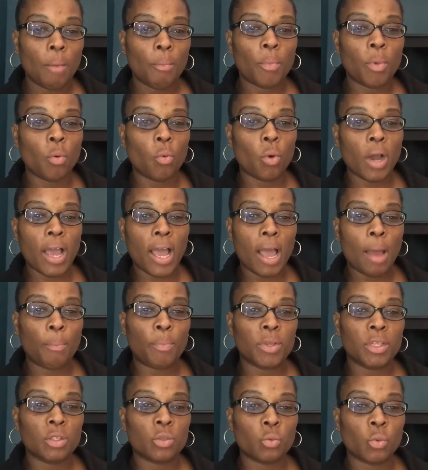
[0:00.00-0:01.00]
But what
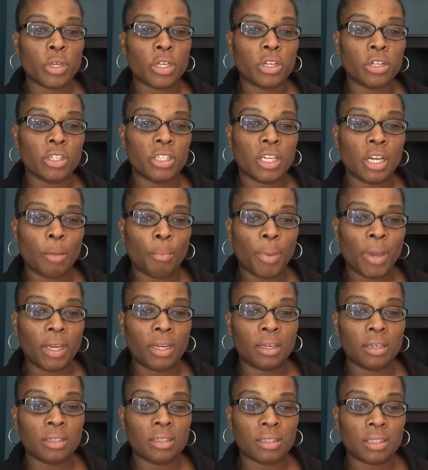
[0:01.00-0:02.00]
happens when you're done
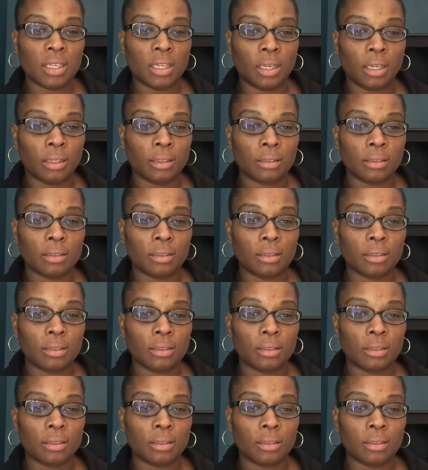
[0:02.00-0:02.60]
painting the ceiling?